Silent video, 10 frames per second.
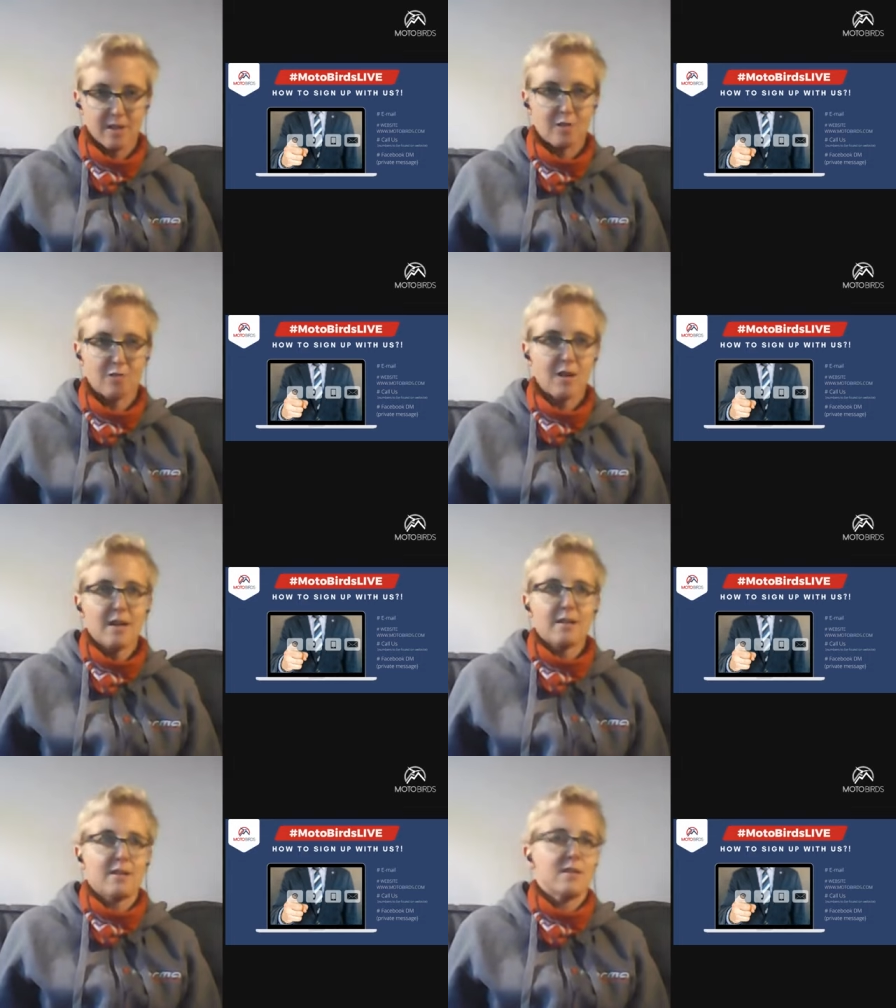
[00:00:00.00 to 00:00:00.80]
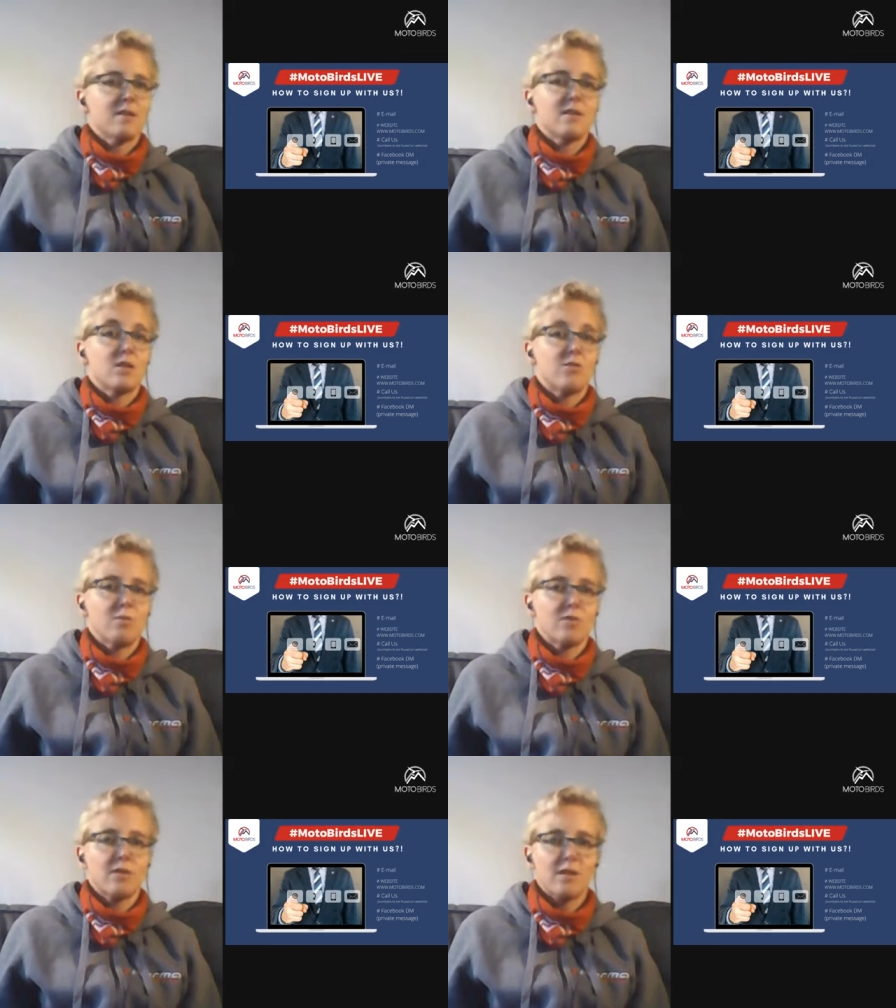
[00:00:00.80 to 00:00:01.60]
So, this is the
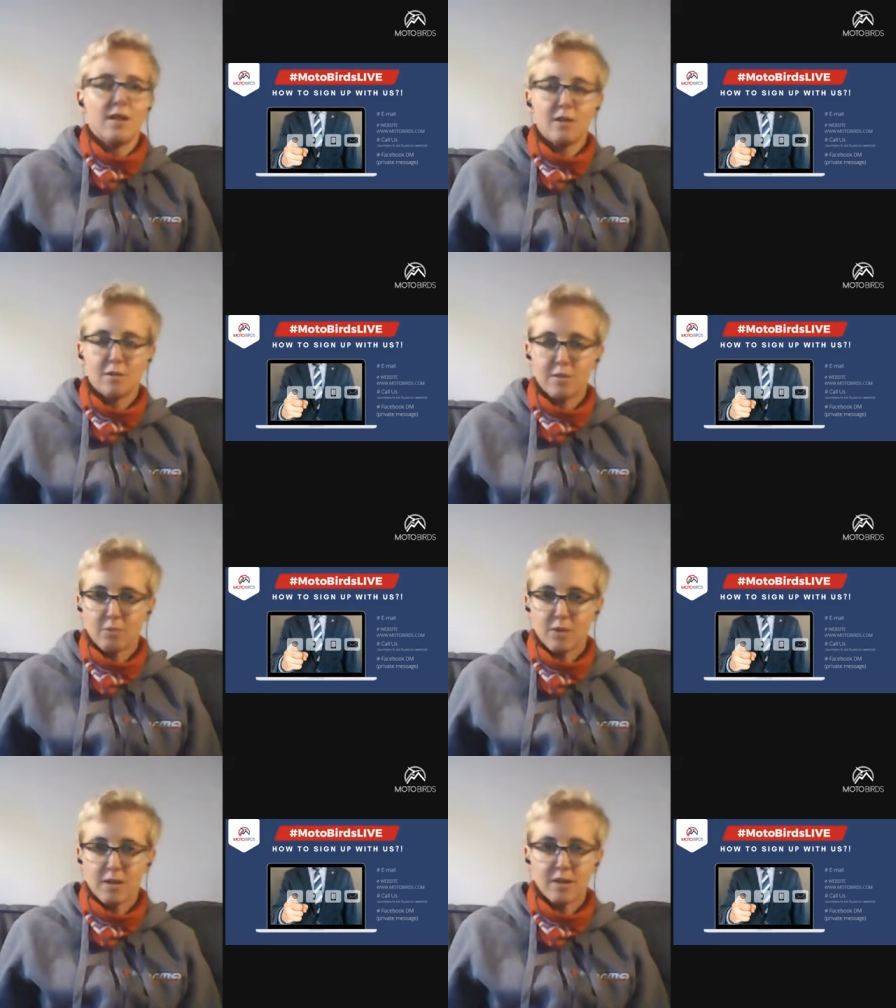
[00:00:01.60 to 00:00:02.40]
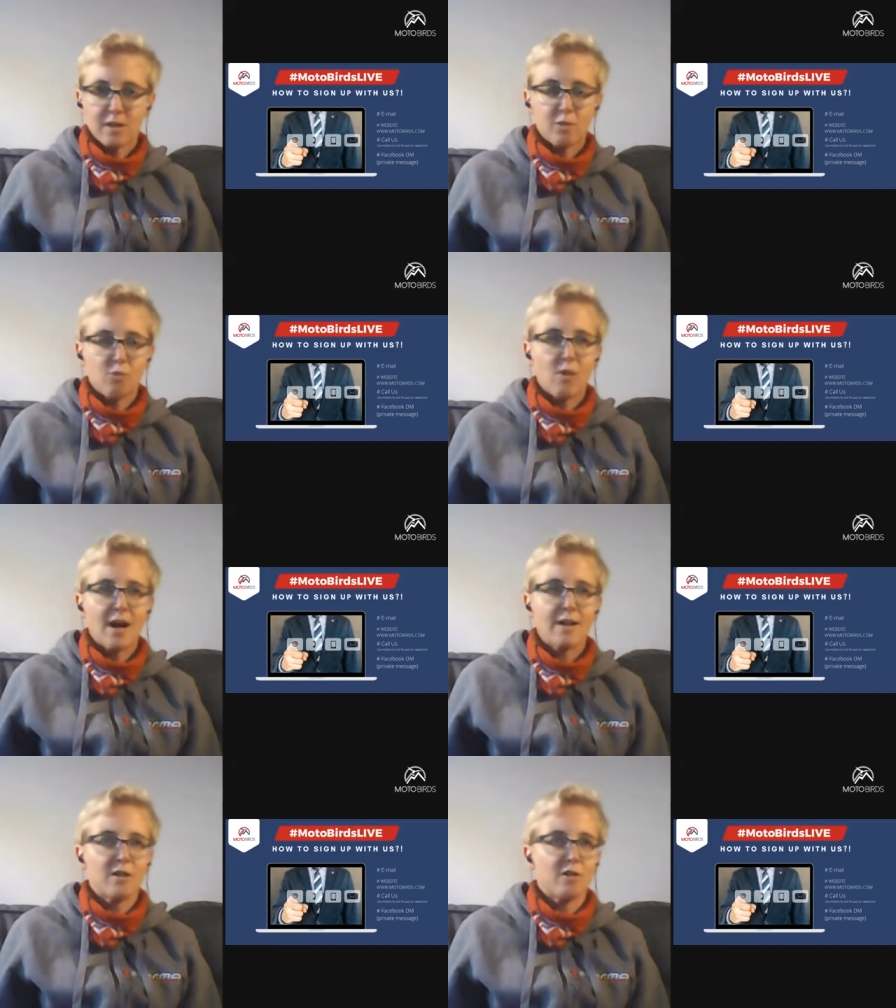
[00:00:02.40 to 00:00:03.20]
trip to the end of the world,
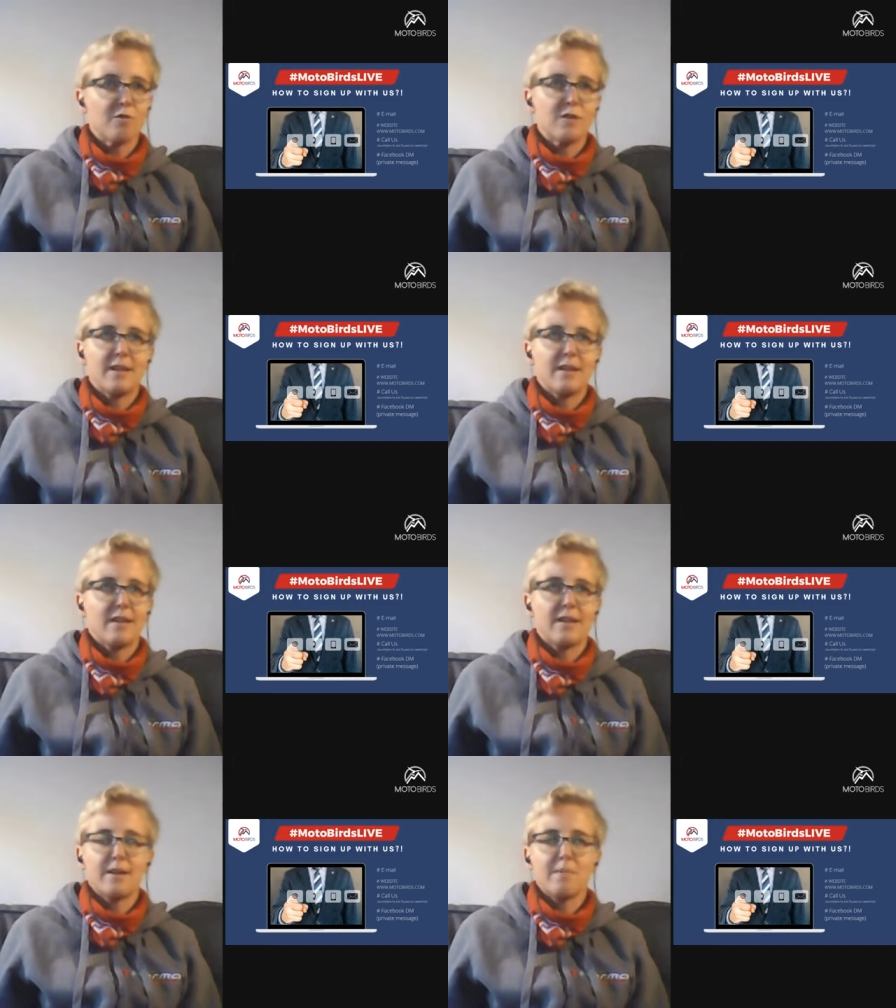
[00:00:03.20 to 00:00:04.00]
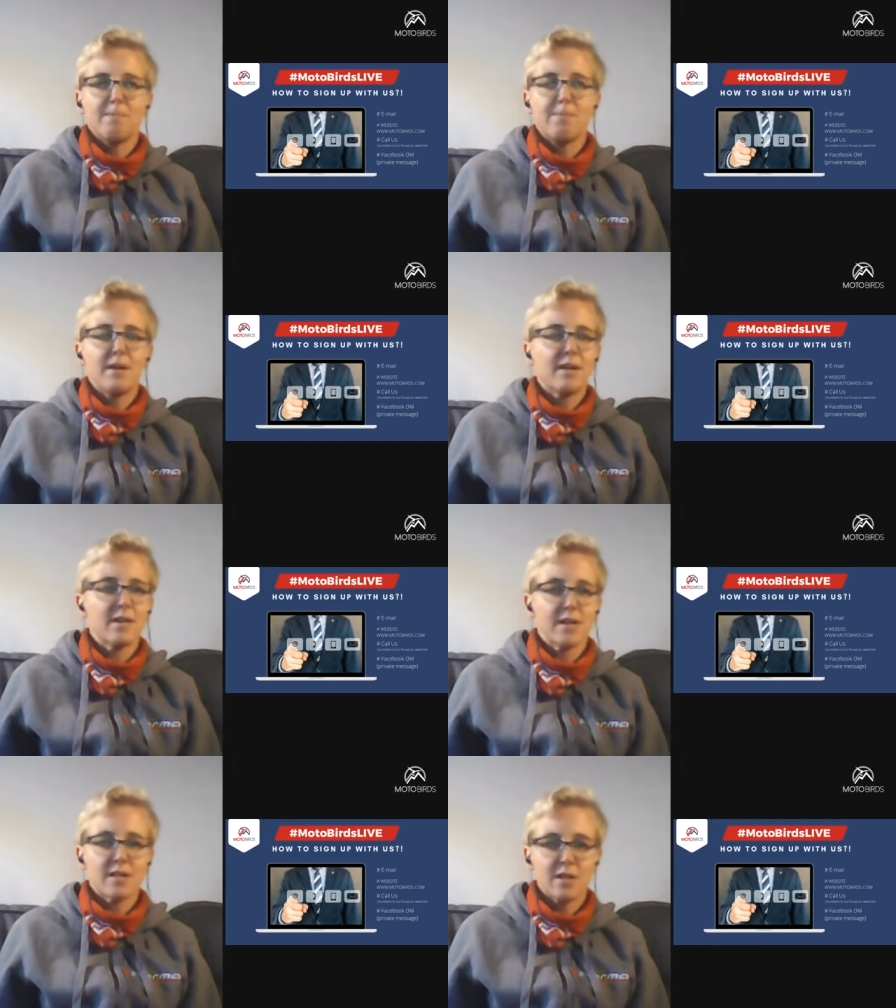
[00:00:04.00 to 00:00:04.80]
one of the
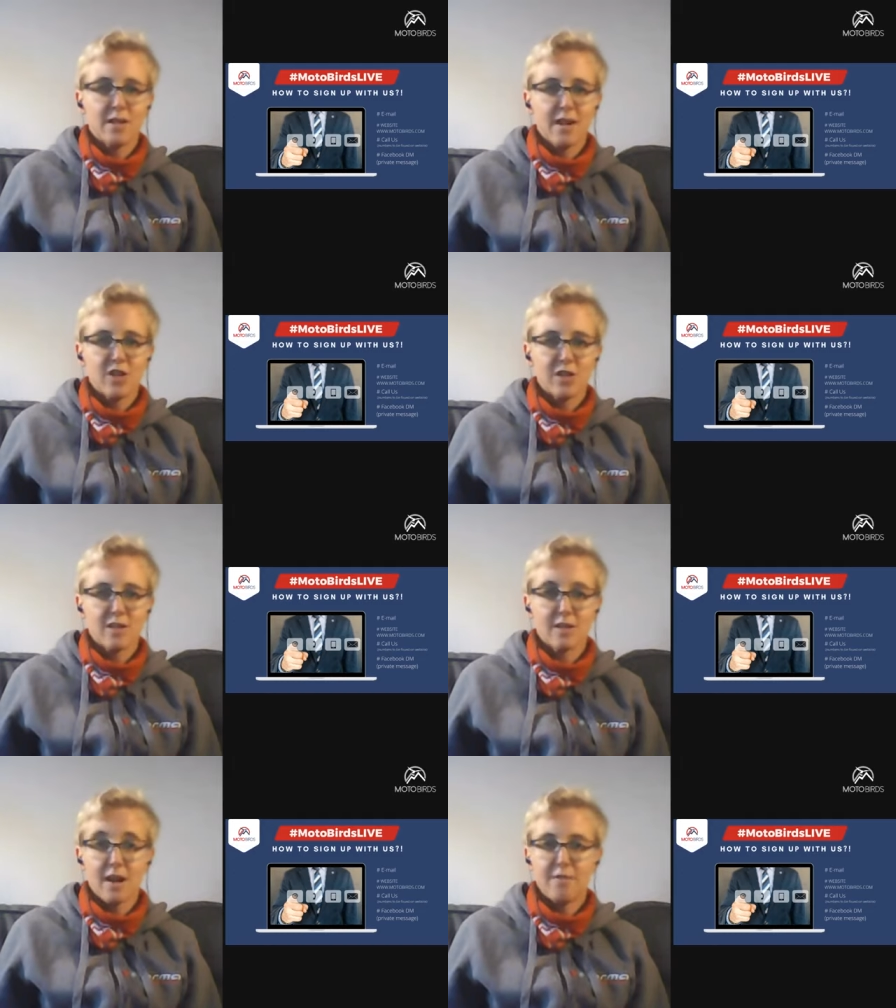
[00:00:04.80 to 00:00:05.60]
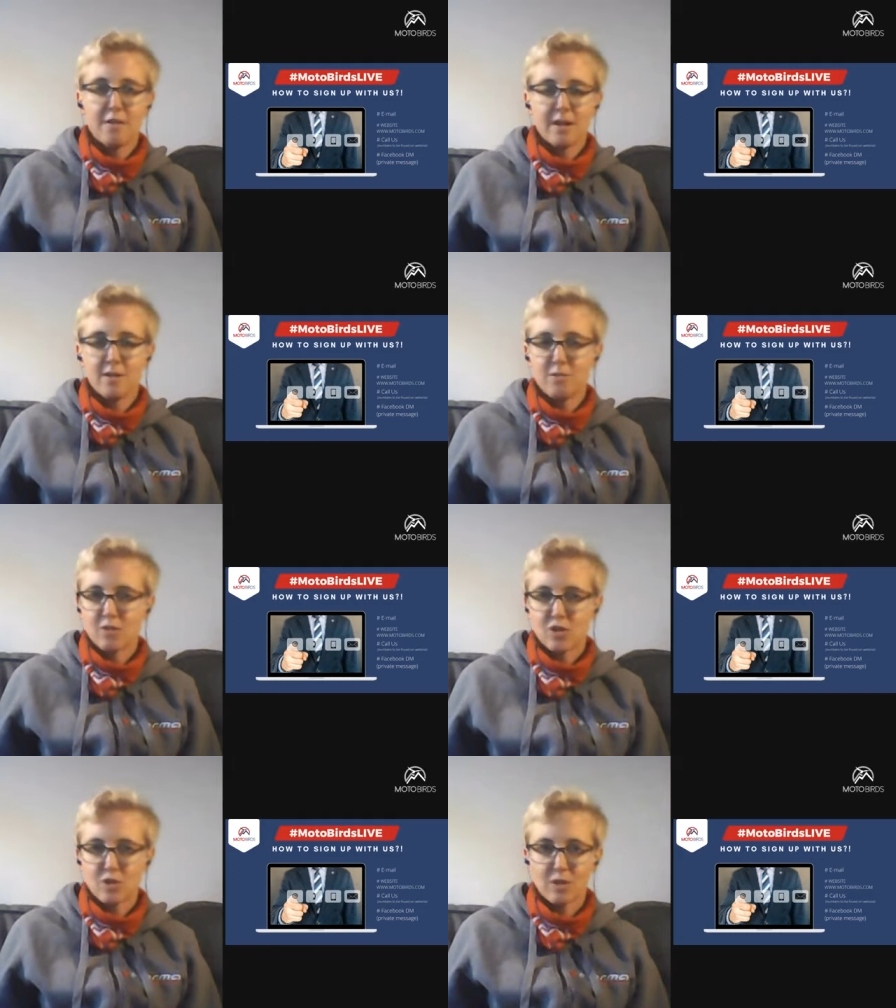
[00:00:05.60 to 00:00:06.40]
big destinations everybody
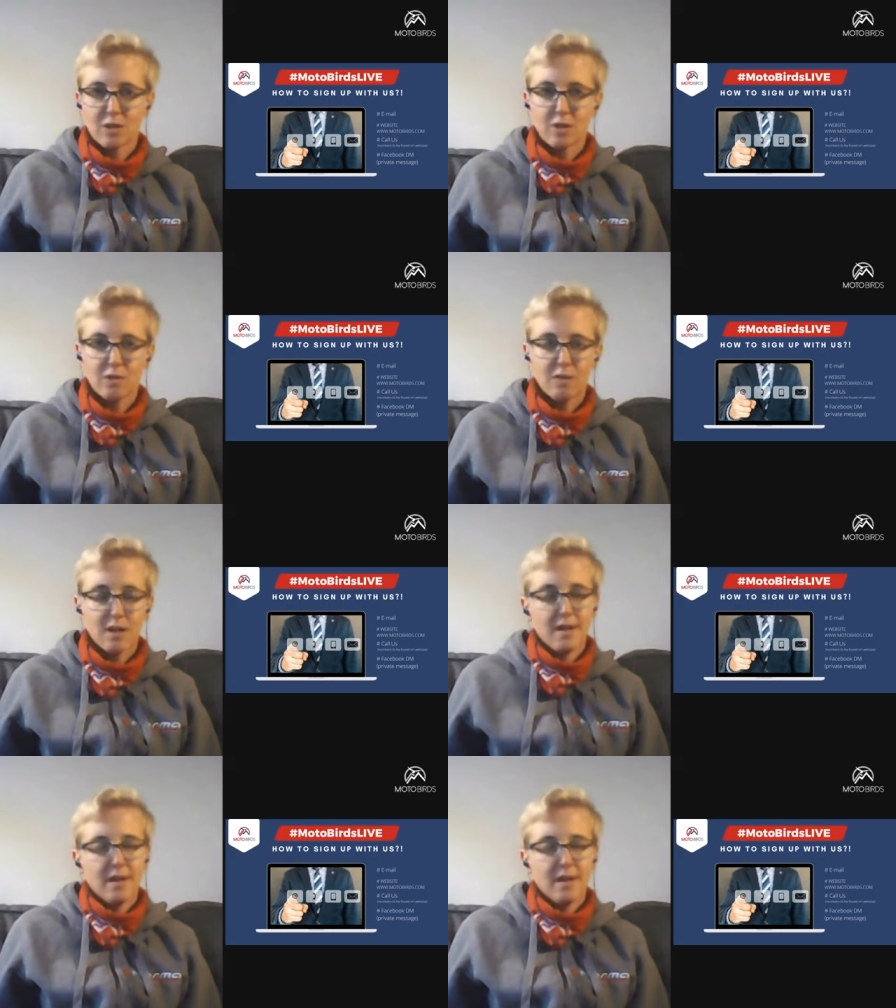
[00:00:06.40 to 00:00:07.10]
wants to go.